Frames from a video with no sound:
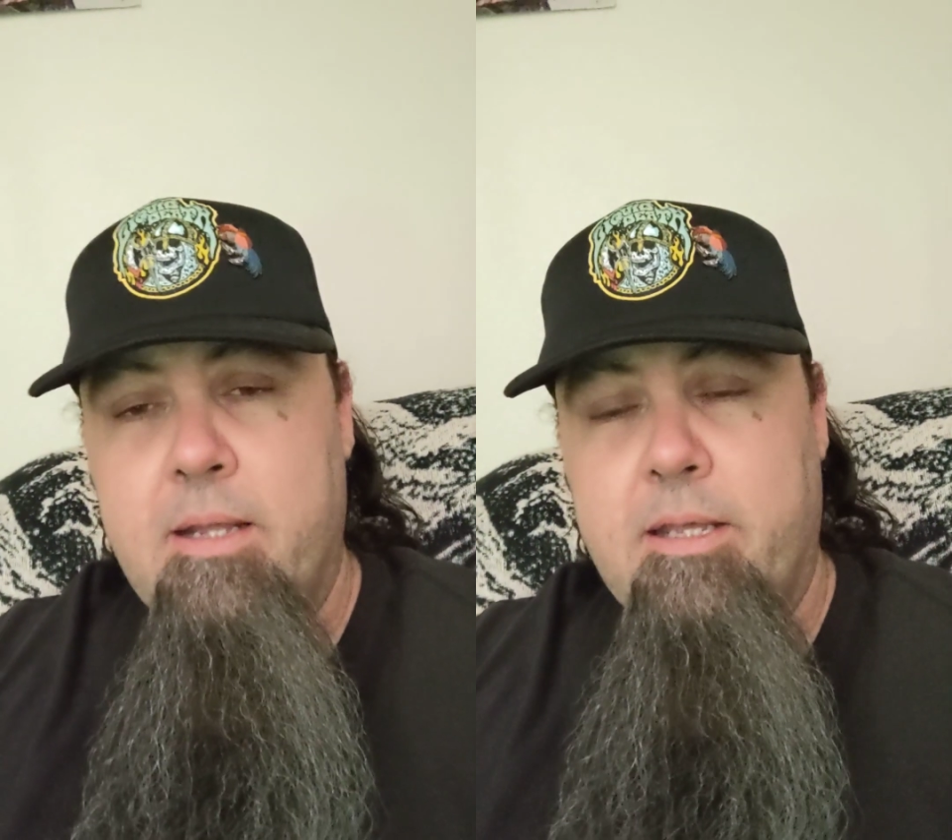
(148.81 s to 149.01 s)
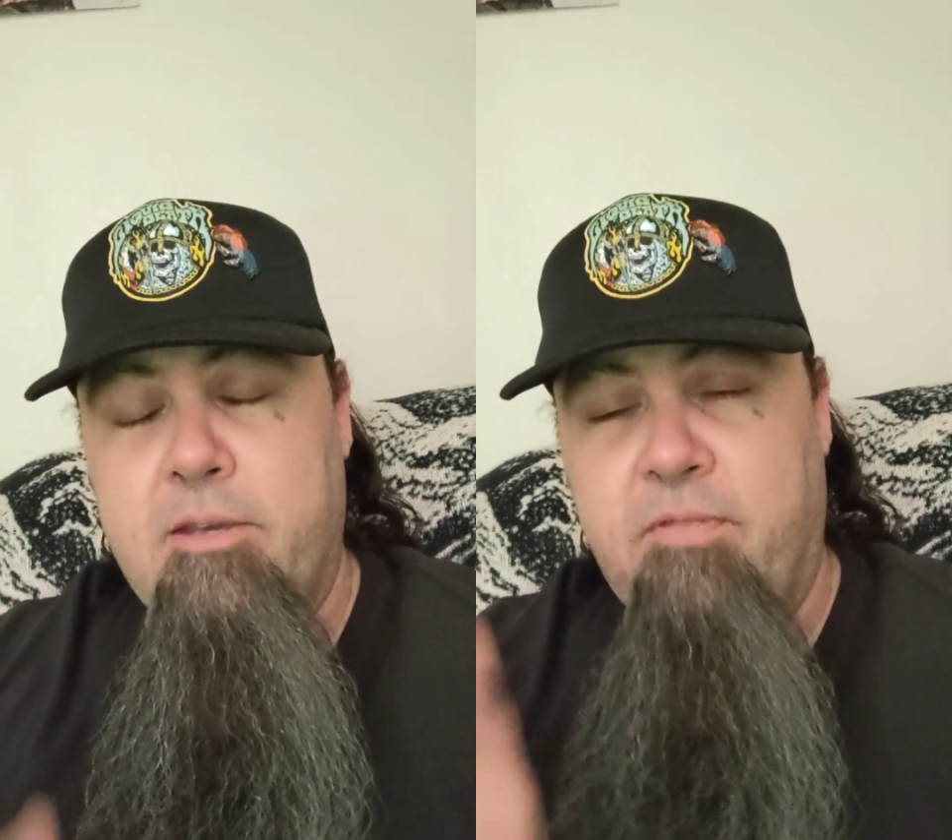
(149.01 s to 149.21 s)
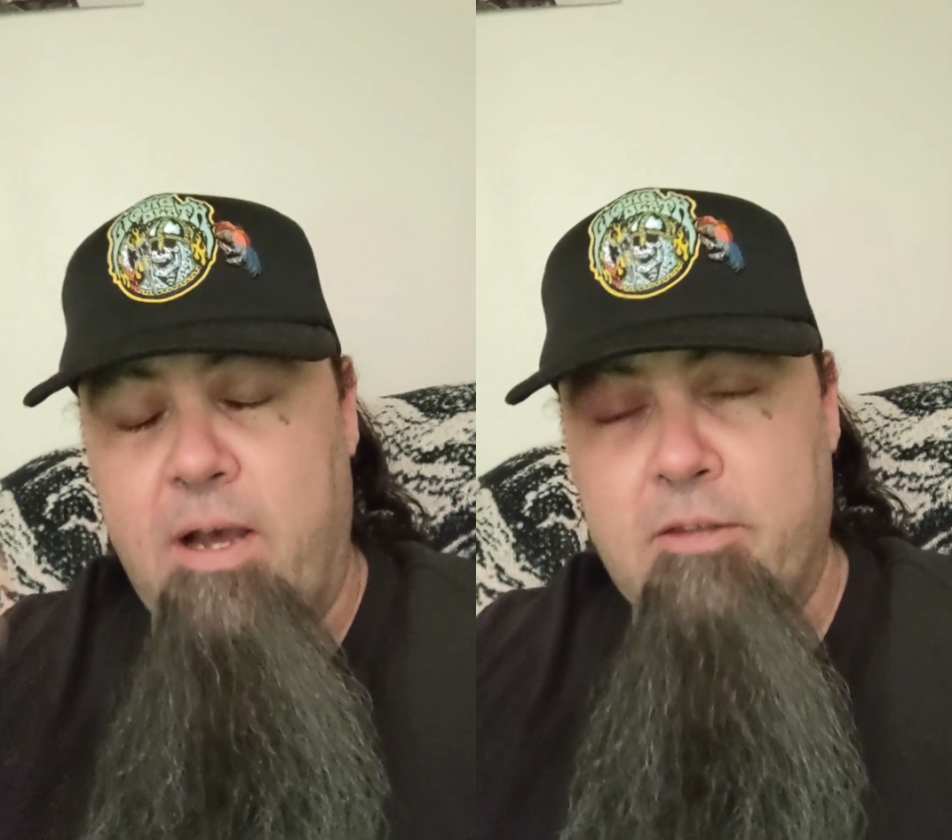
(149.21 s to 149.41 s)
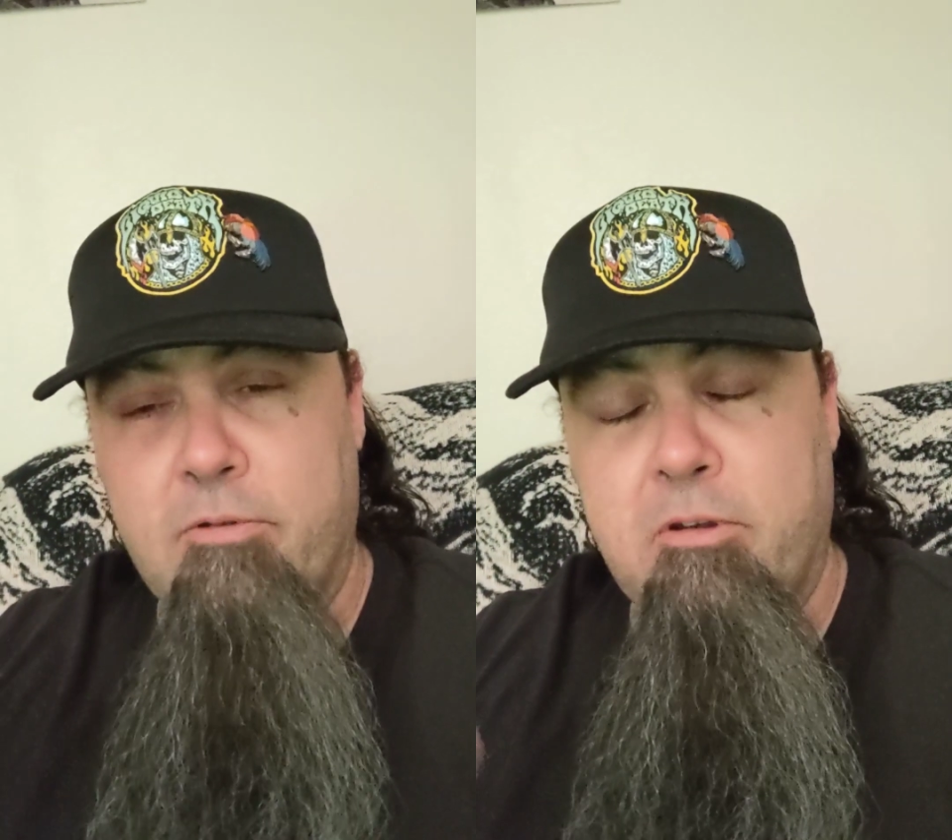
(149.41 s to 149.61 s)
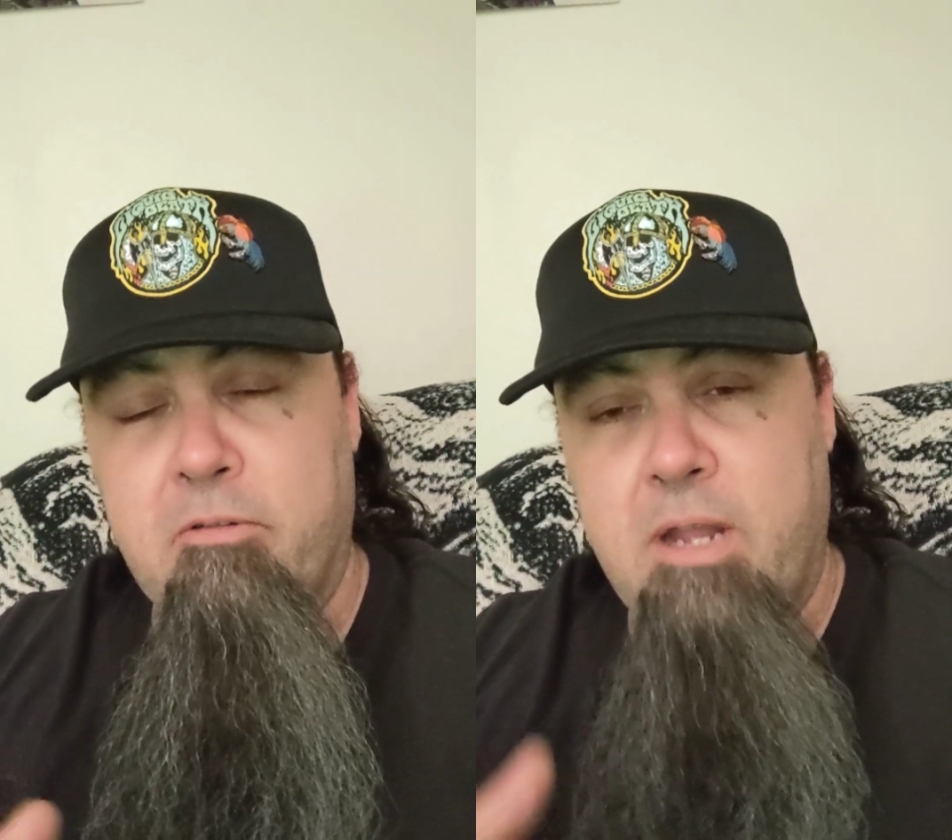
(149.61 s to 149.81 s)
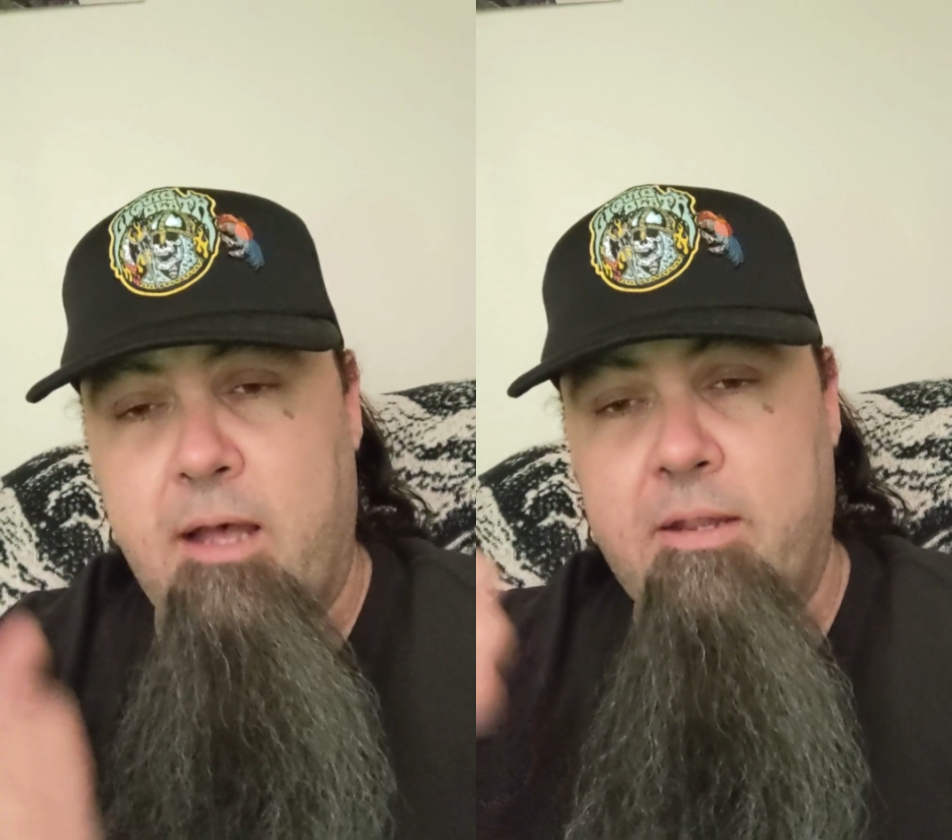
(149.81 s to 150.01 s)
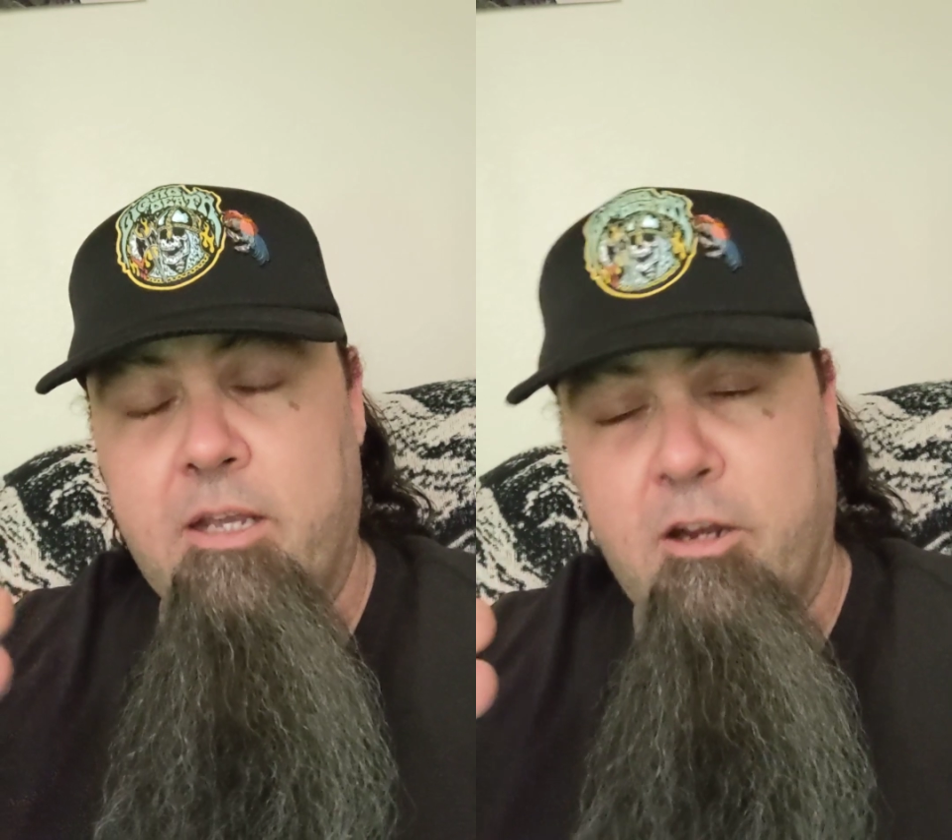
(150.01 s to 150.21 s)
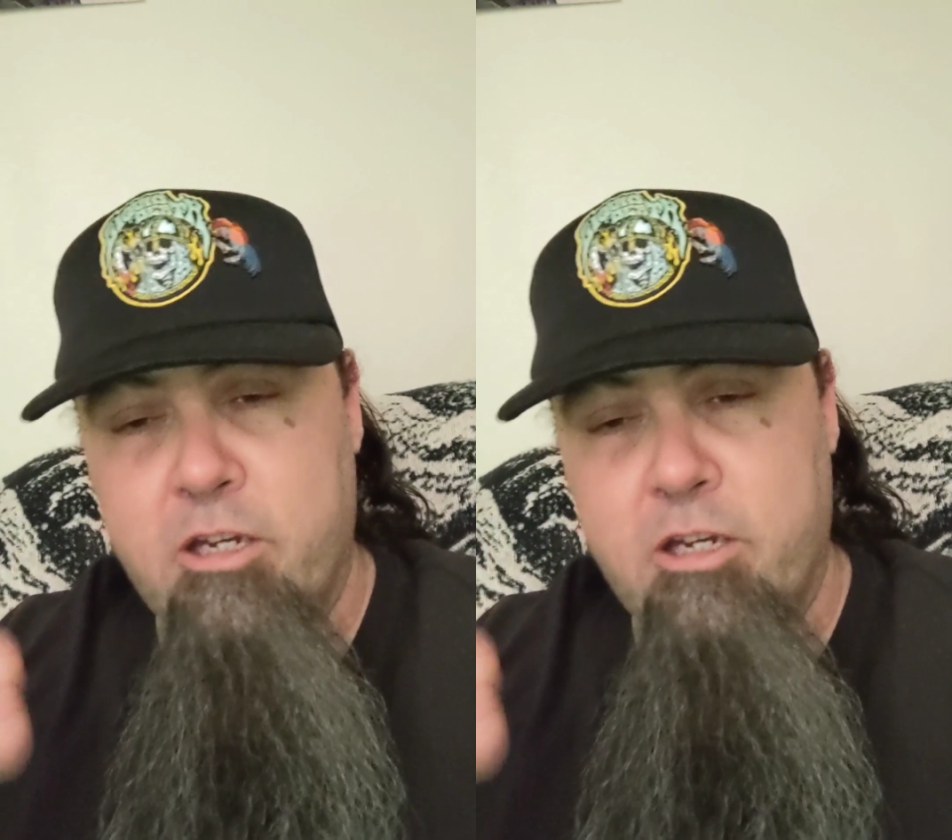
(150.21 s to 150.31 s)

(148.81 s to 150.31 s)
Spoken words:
that you find the real reality that